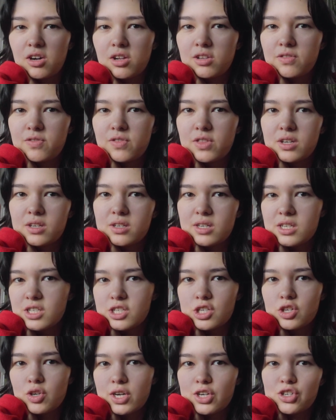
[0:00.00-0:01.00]
all of the
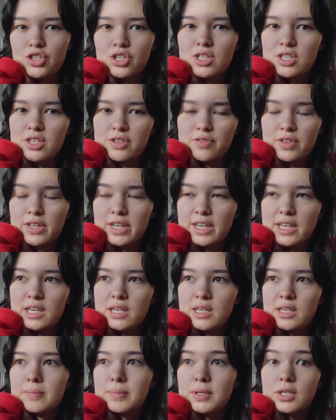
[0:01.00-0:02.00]
integrations of
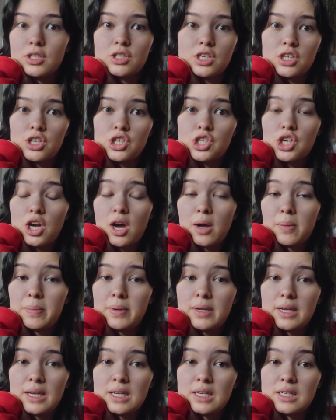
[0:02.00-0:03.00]
like building a shop
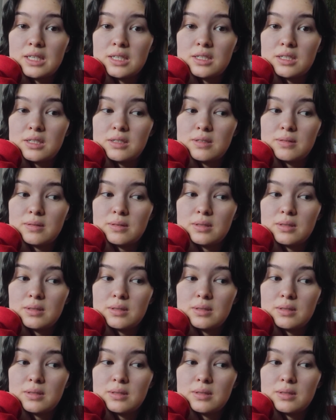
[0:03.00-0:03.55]
and